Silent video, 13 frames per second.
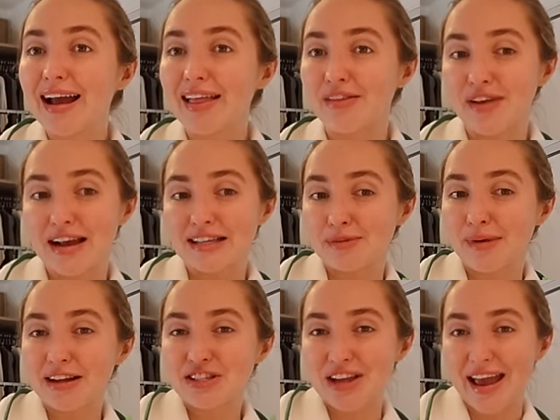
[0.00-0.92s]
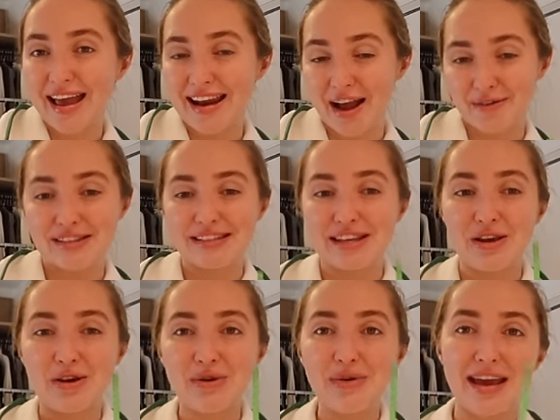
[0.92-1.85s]
I love you guys so much, and I will see
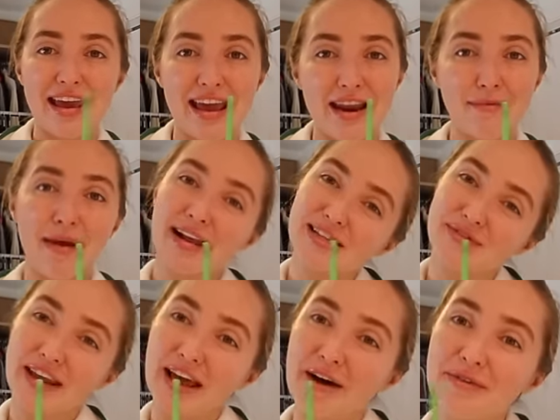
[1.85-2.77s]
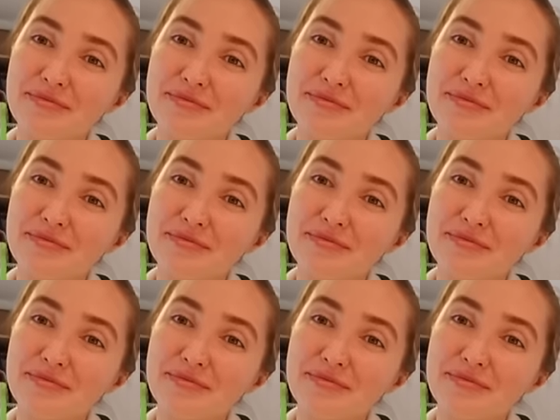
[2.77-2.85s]
you in my next video.